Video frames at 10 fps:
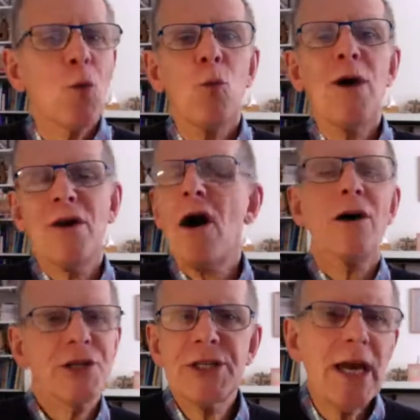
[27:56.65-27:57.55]
with our
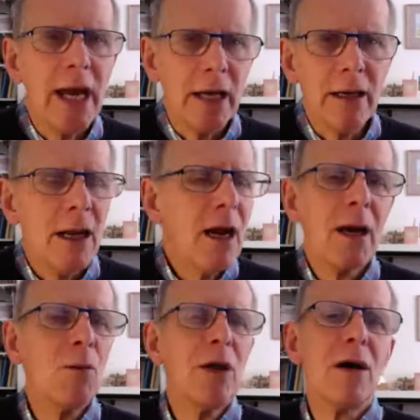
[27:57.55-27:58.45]
sin
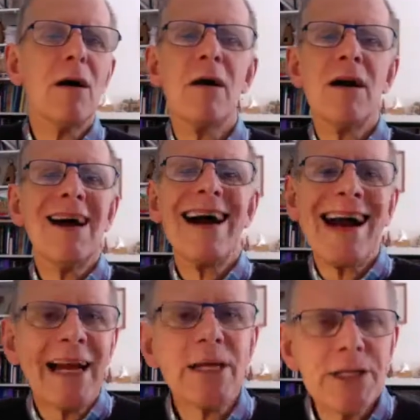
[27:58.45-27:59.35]
and with our
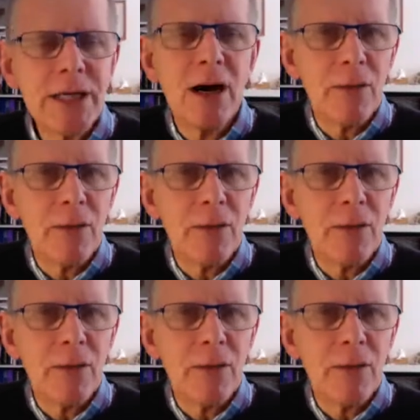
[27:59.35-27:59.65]
angst in our